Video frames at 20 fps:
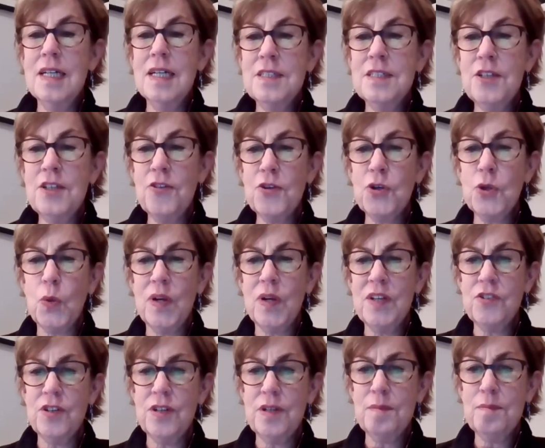Uh, another
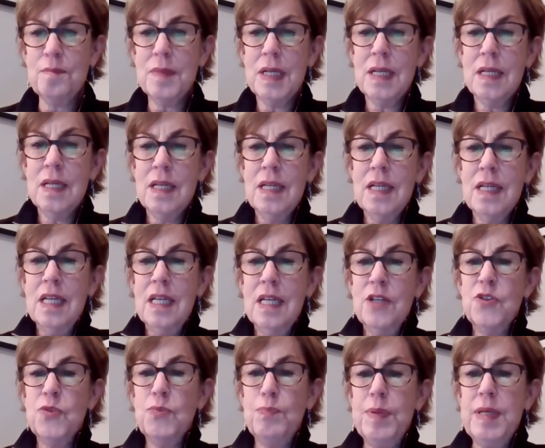question.
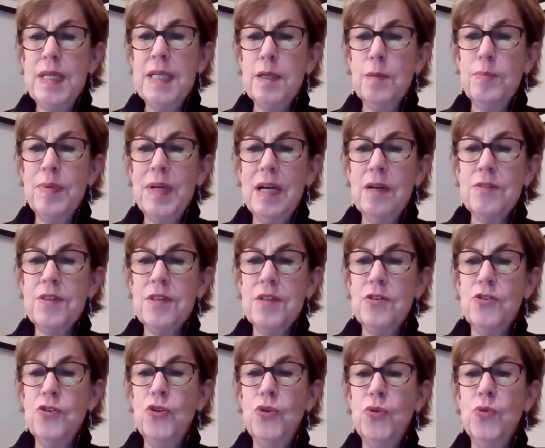Speak about
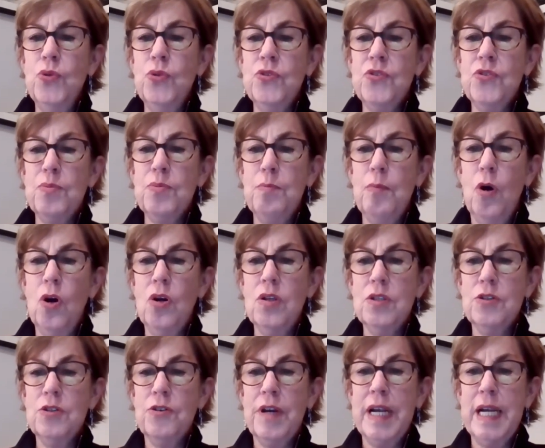the new
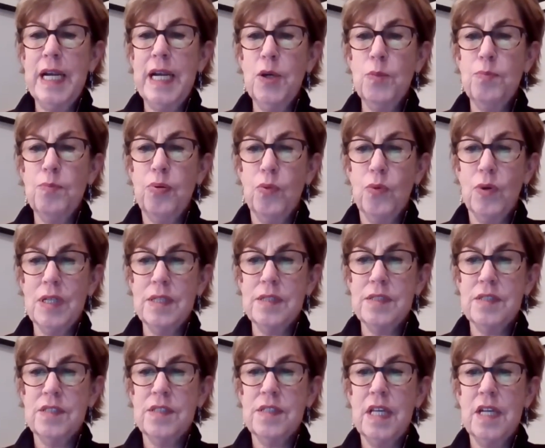smaller
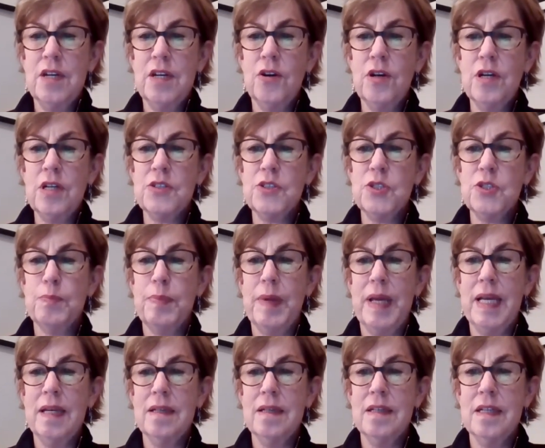airports that are
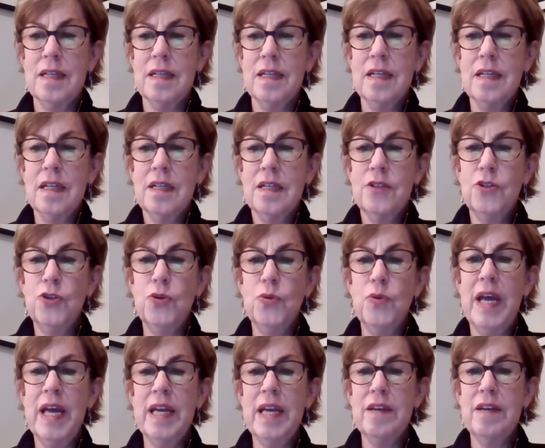expanding,
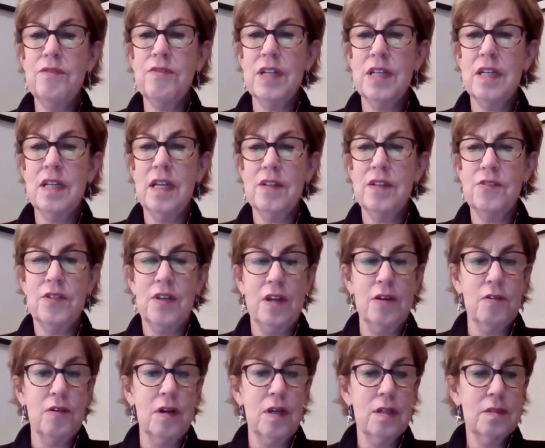New Haven,
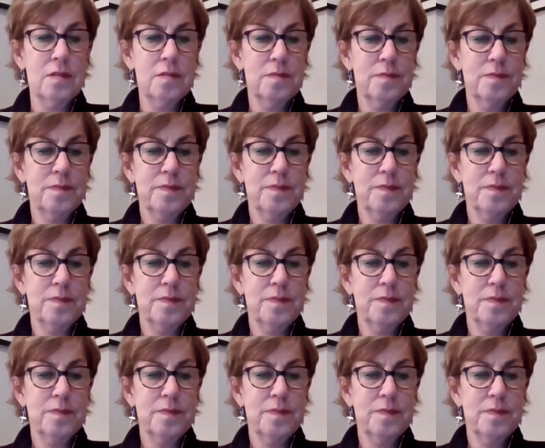etc.